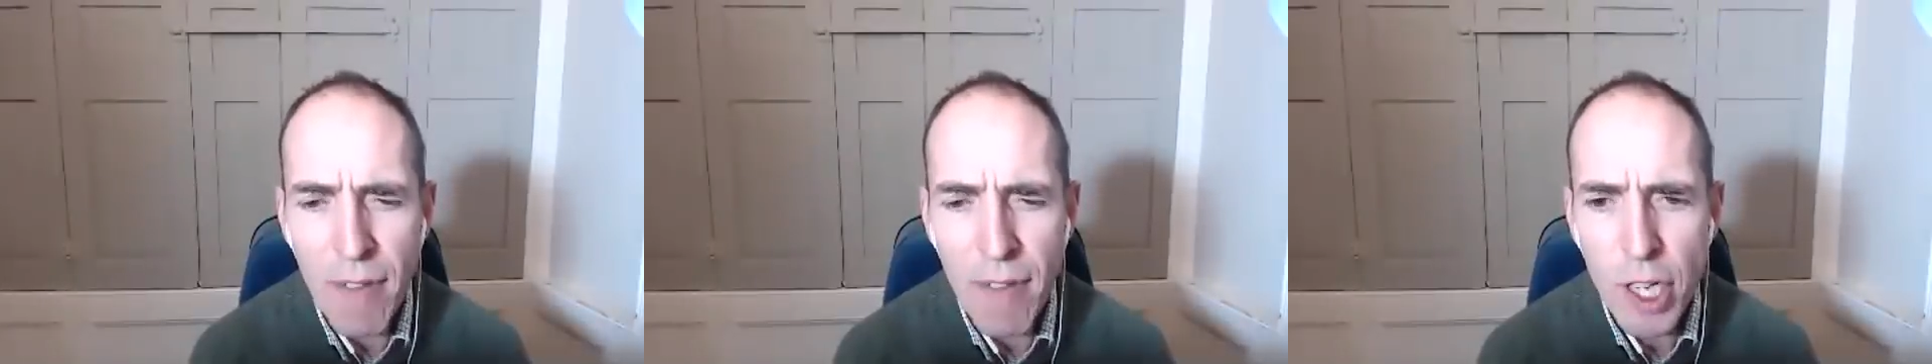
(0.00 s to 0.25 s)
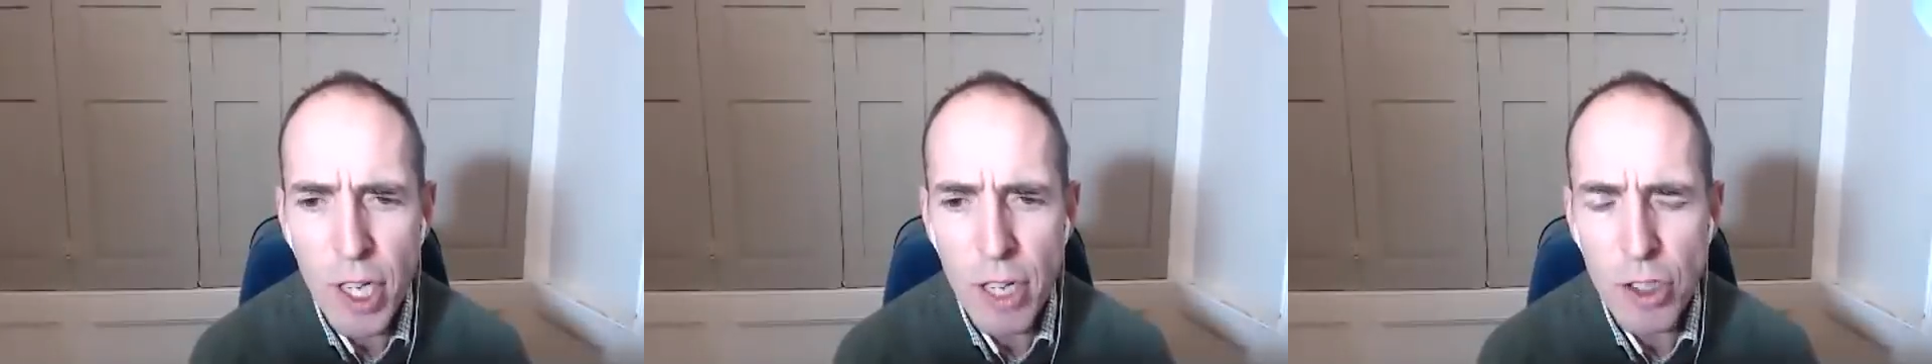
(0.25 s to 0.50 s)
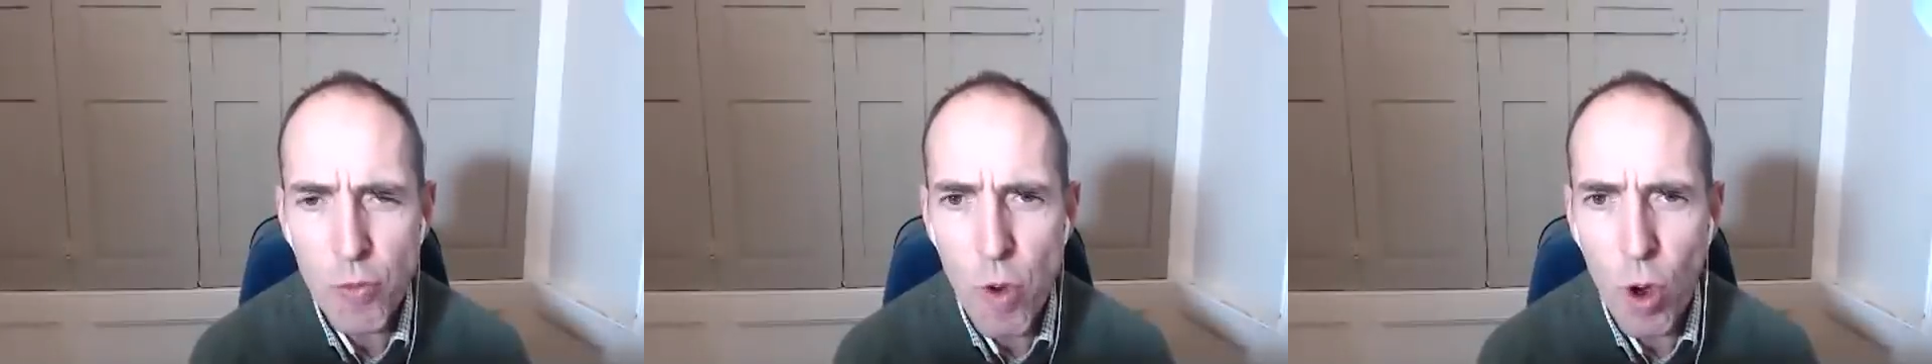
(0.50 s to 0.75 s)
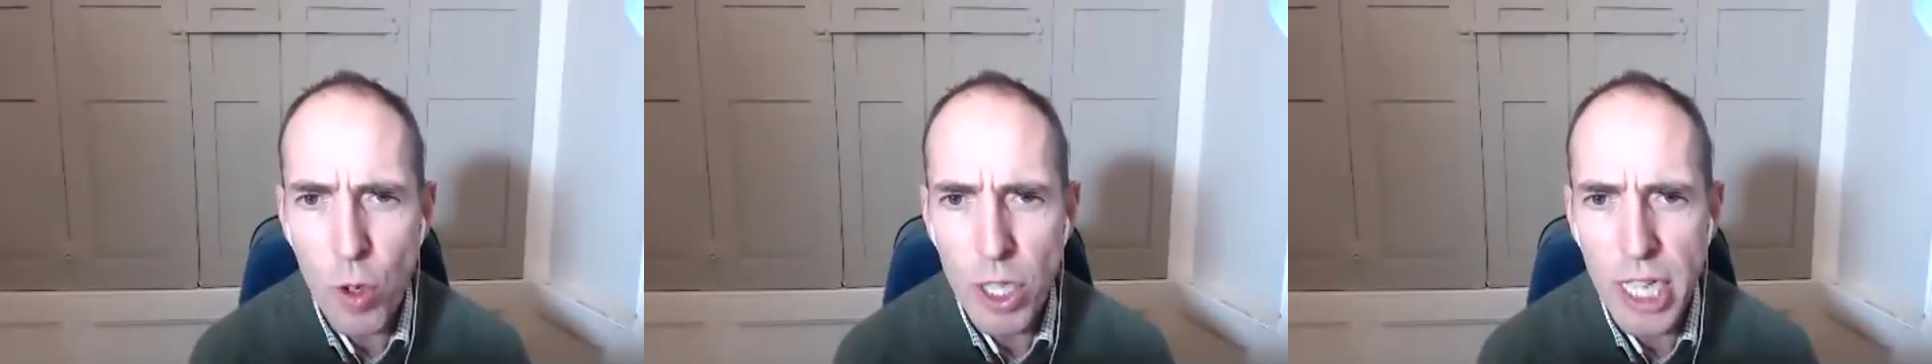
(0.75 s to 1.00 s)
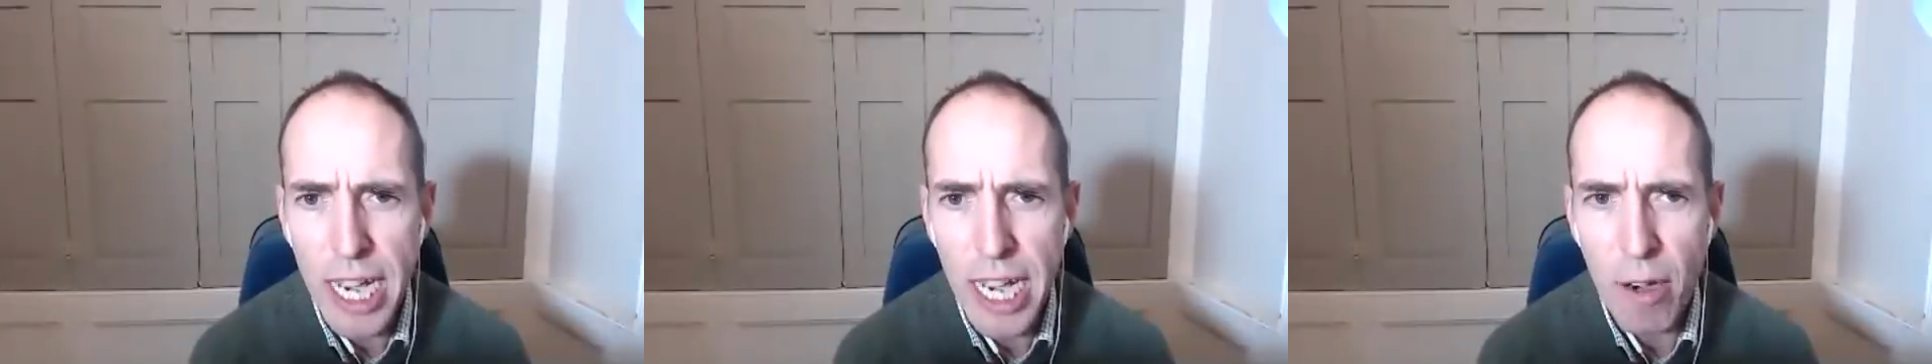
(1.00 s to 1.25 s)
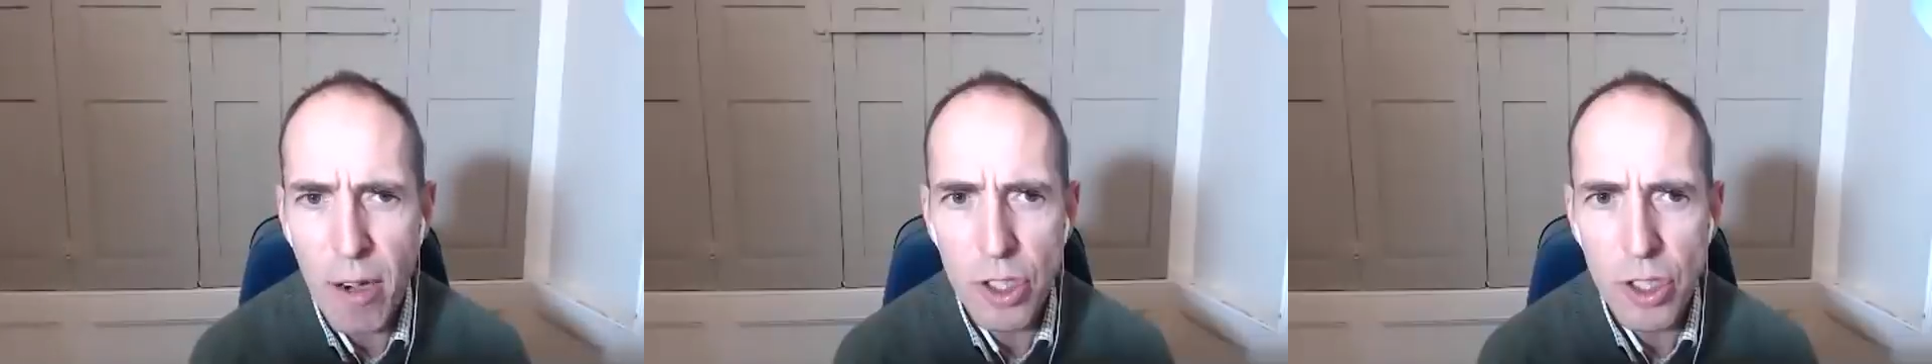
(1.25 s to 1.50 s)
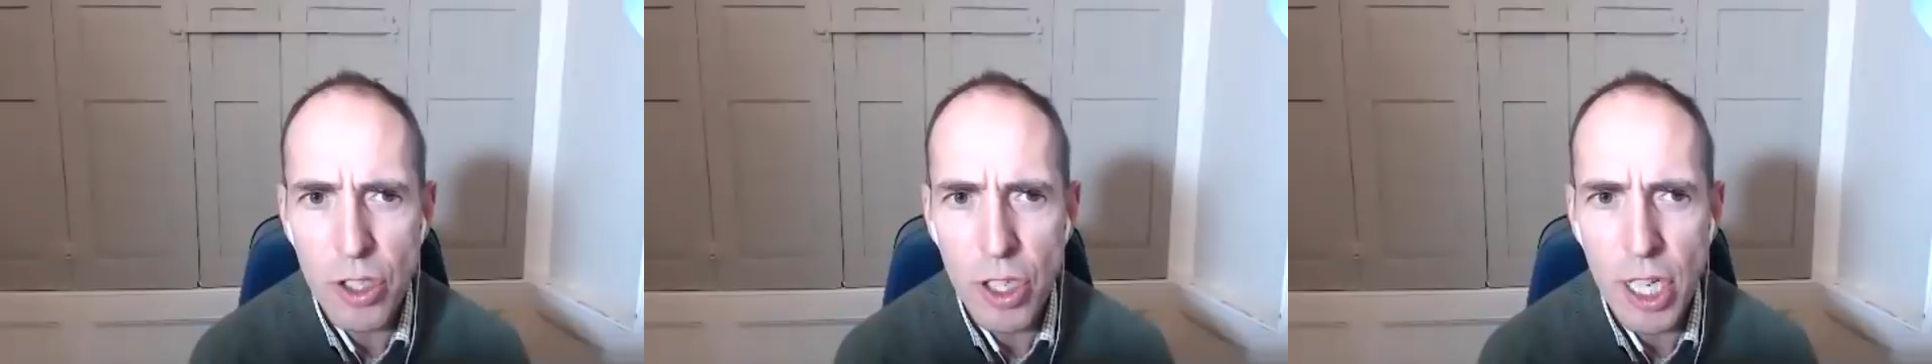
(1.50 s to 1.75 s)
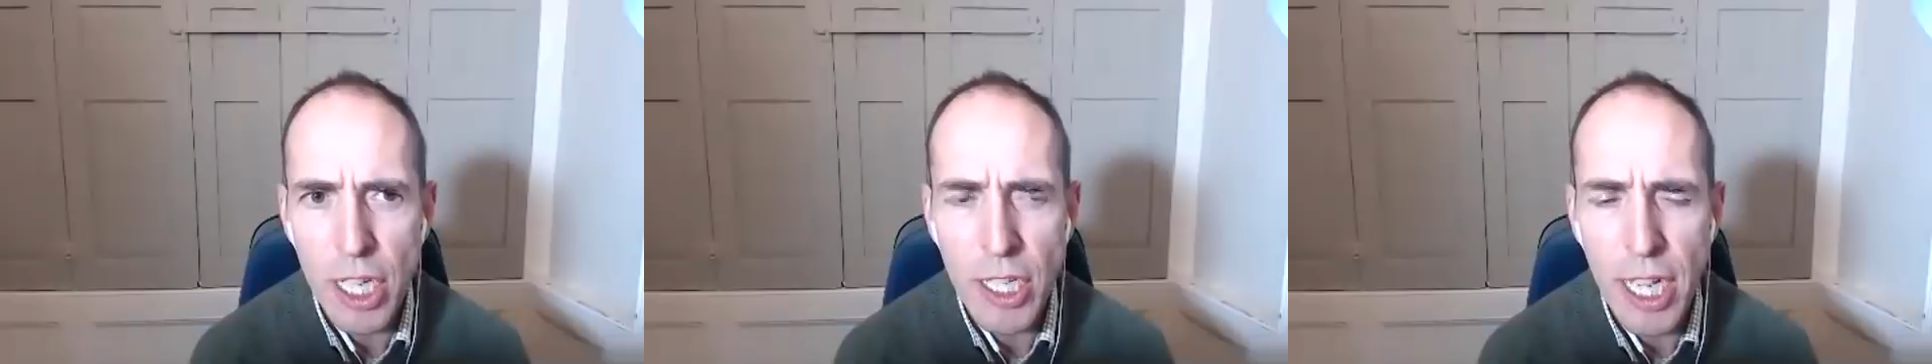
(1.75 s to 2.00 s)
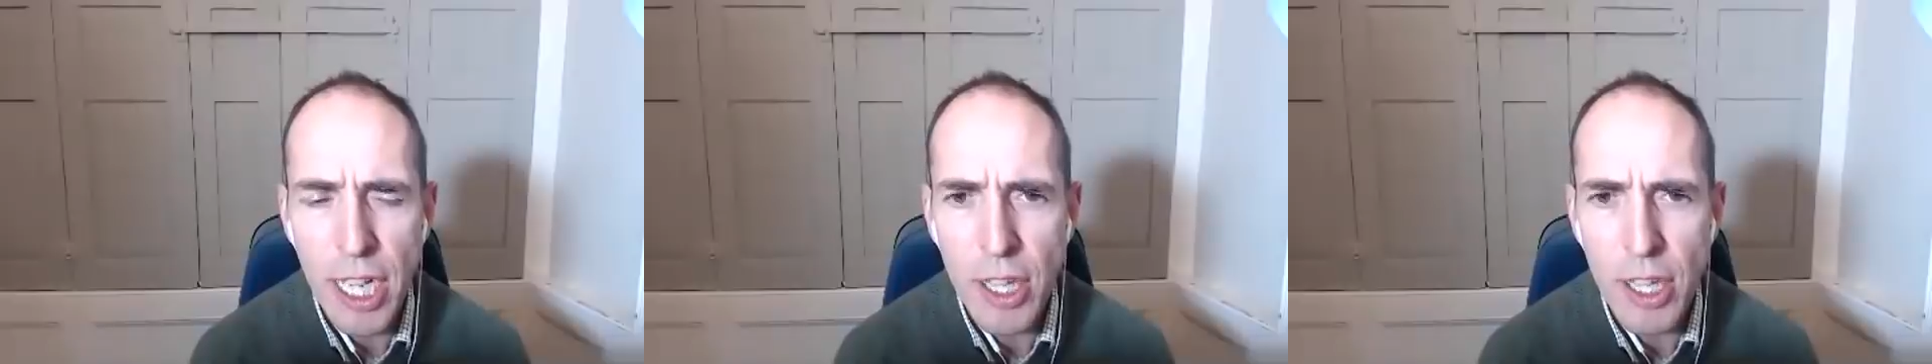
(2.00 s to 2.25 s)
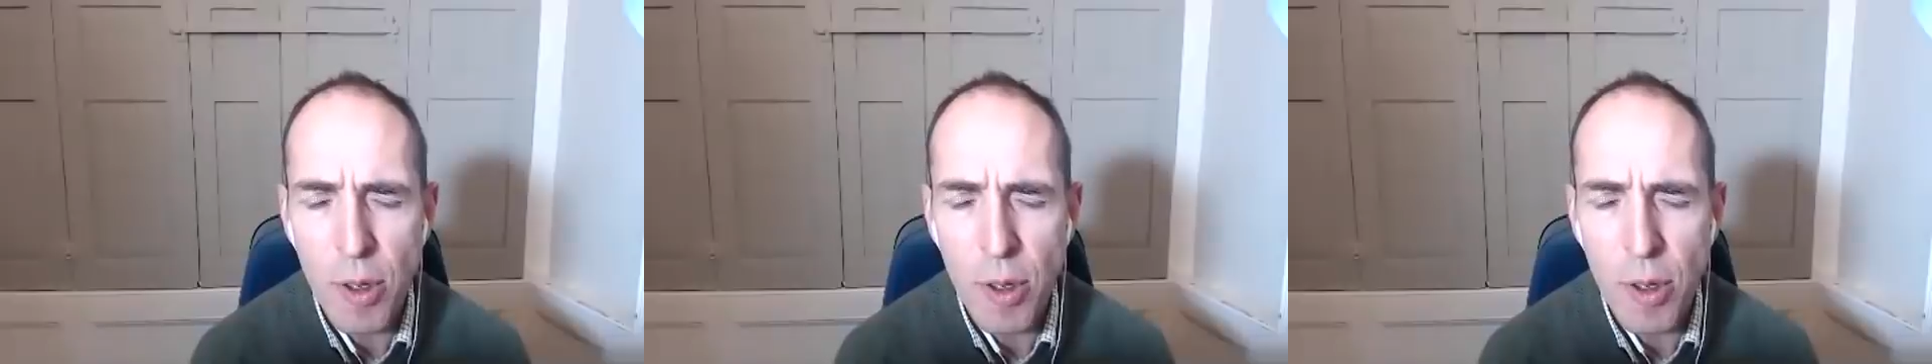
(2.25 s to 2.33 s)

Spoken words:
going to roll it out in the